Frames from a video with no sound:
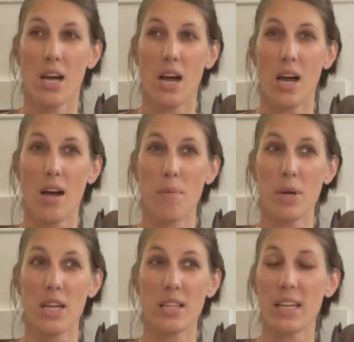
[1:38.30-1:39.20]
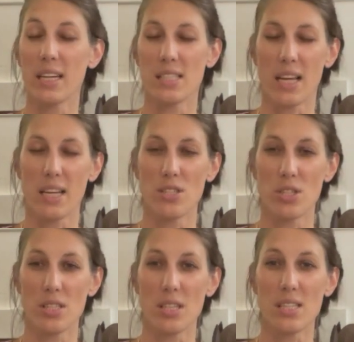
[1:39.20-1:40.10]
and like I said,
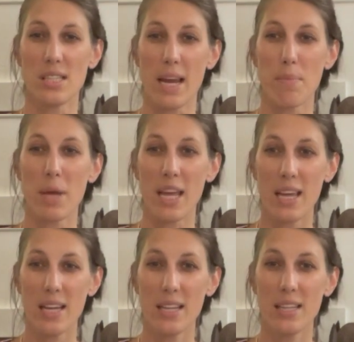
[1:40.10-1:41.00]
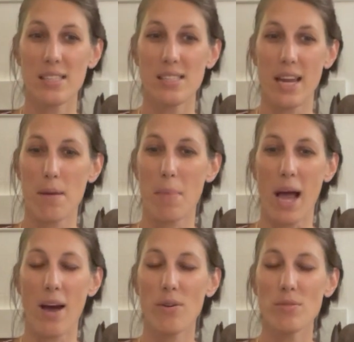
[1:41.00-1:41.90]
just the same in, the same
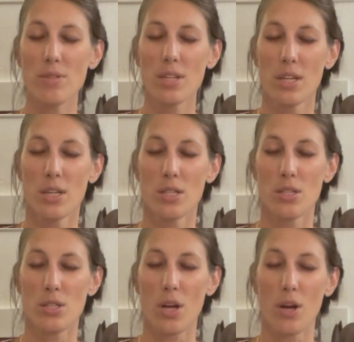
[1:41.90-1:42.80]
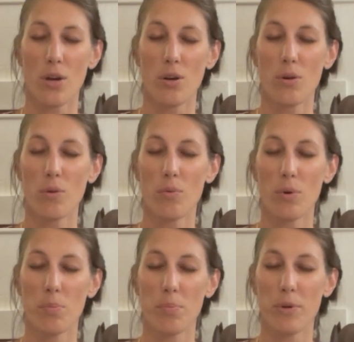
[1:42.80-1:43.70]
out. So
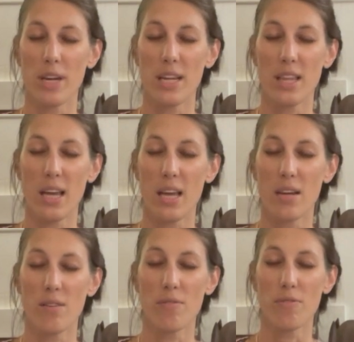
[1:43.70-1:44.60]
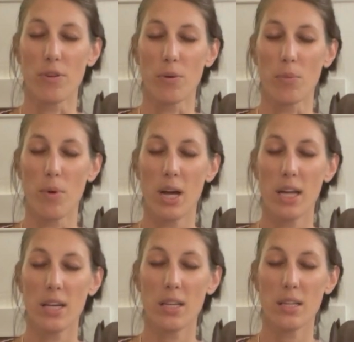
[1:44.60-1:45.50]
we'll breathe in for
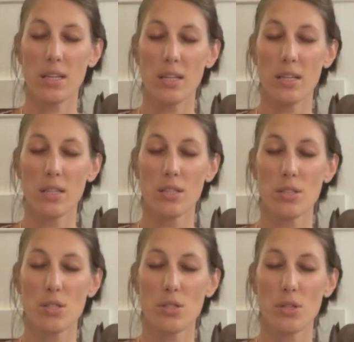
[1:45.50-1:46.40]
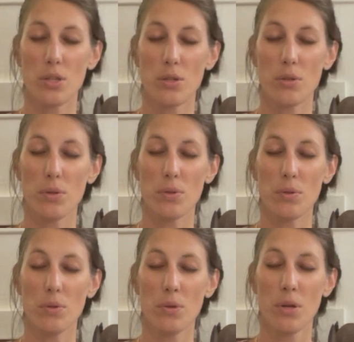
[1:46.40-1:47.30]
1, 2,
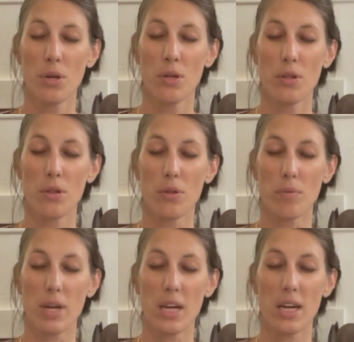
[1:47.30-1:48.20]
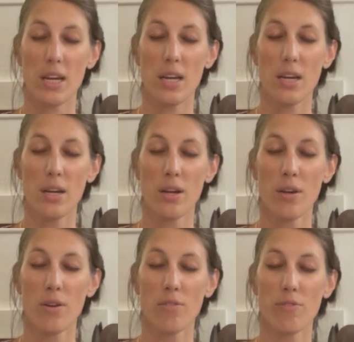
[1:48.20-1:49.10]
3,
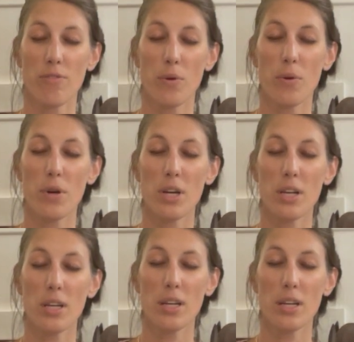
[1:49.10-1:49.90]
4.